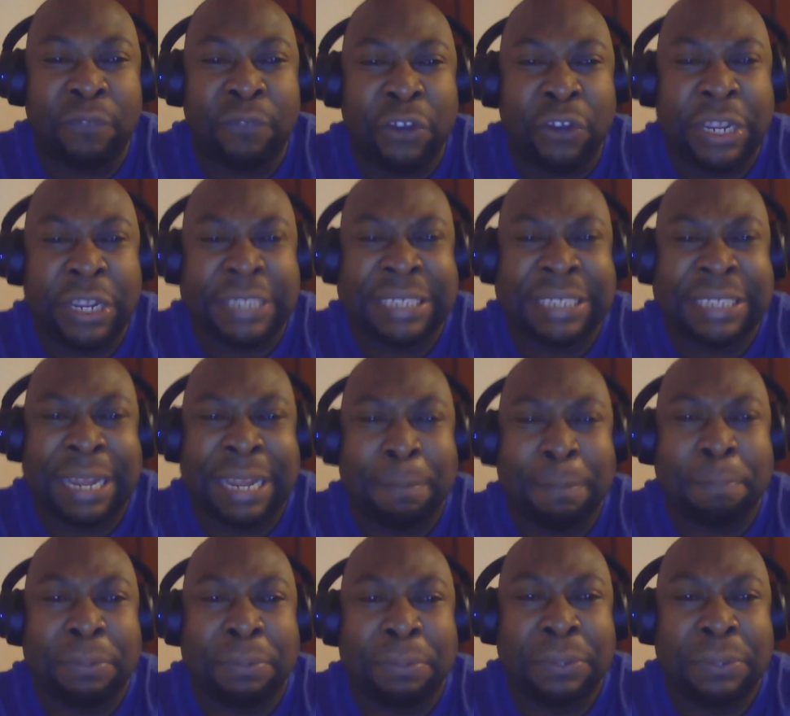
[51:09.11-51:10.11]
For
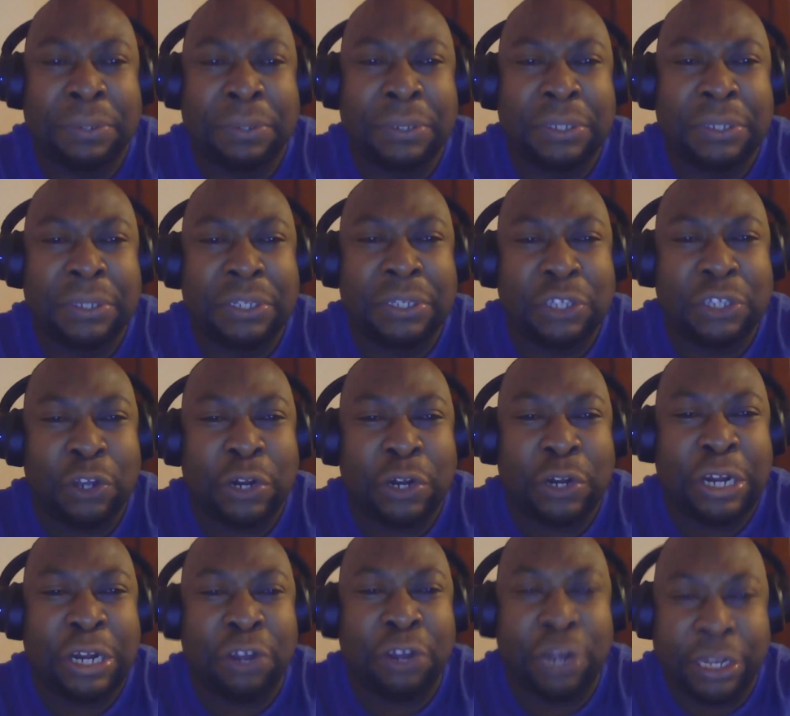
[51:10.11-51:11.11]
example, your
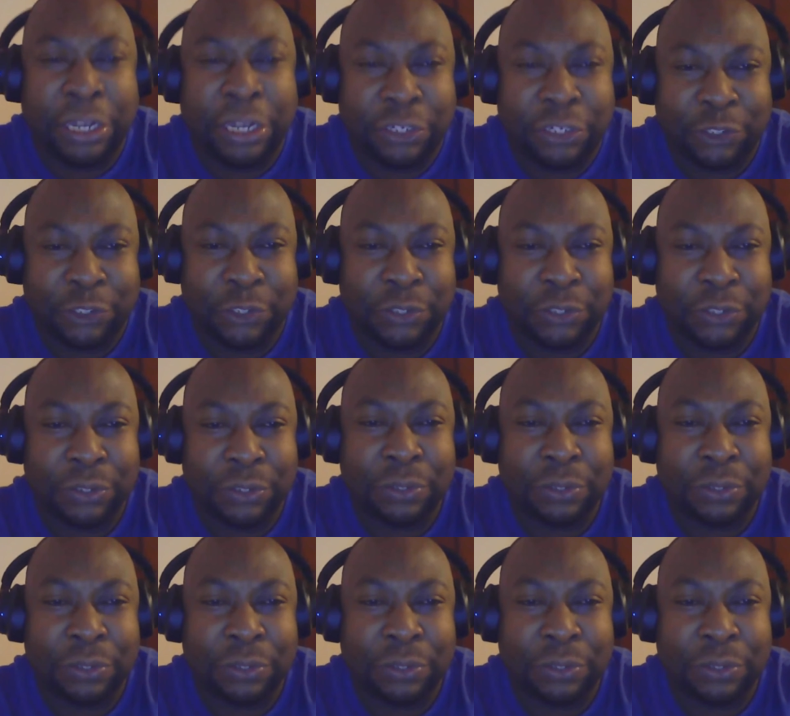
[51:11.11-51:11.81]
knowledge,